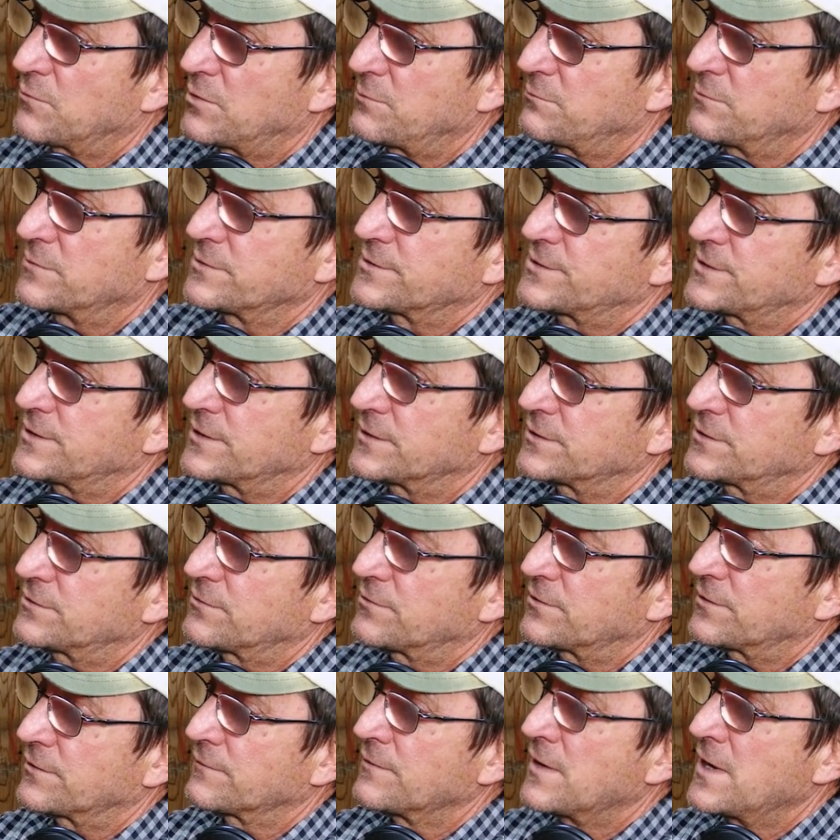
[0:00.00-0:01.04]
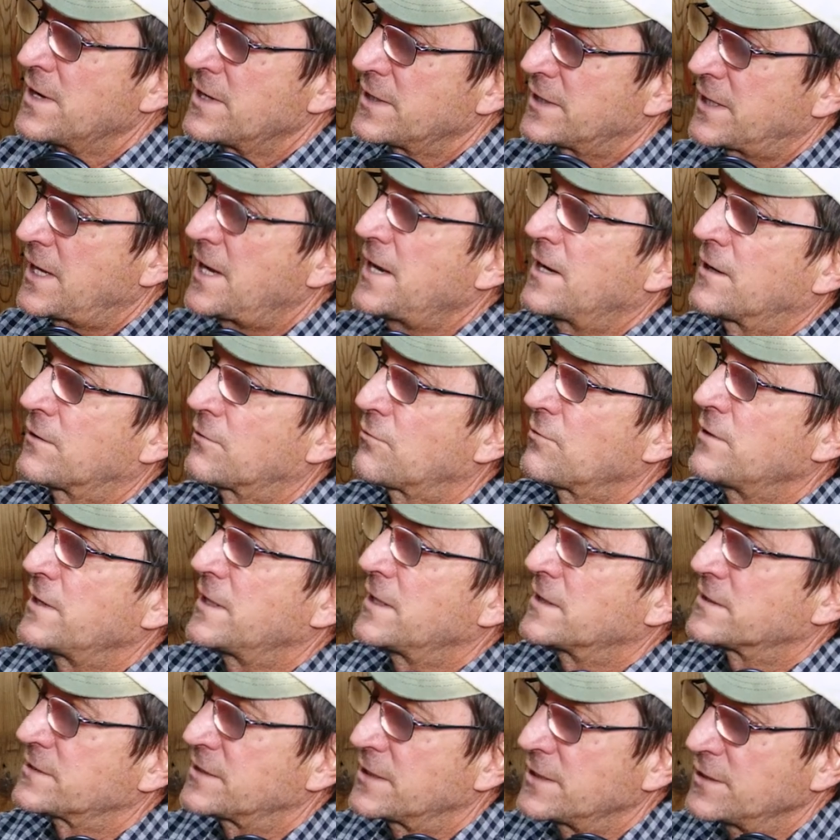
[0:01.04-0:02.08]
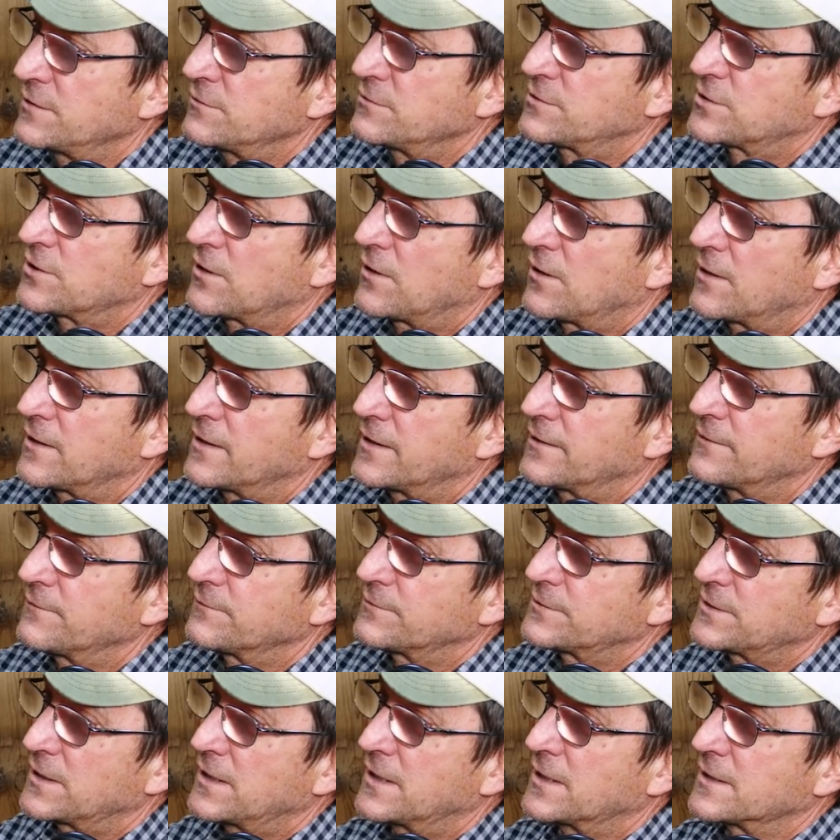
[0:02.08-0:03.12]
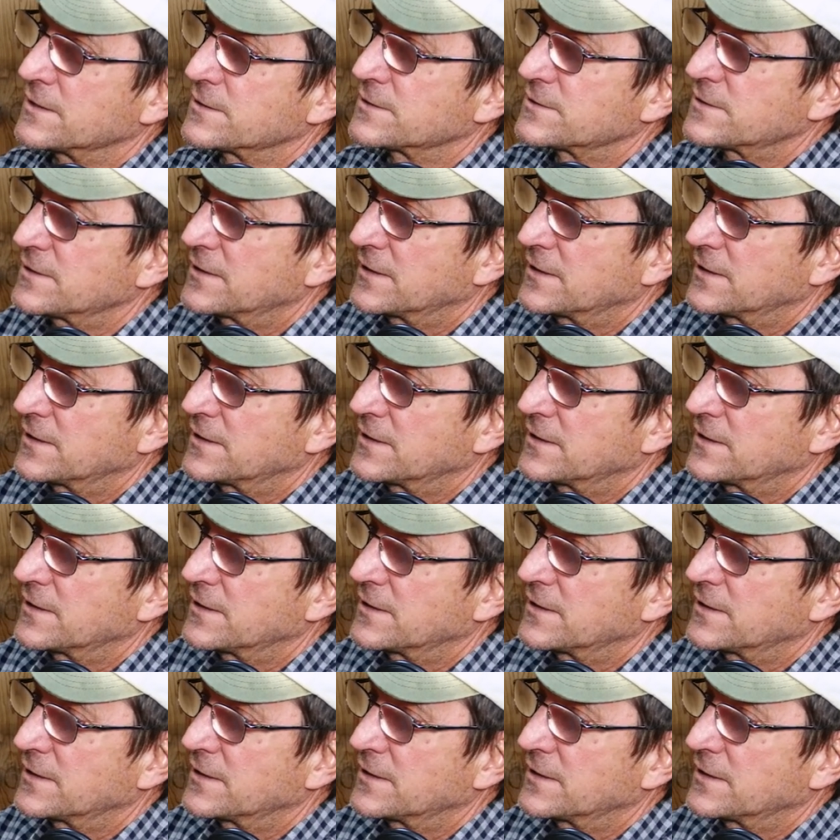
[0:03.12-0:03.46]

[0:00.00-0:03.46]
What was the sort of key ingredients that you saw as, as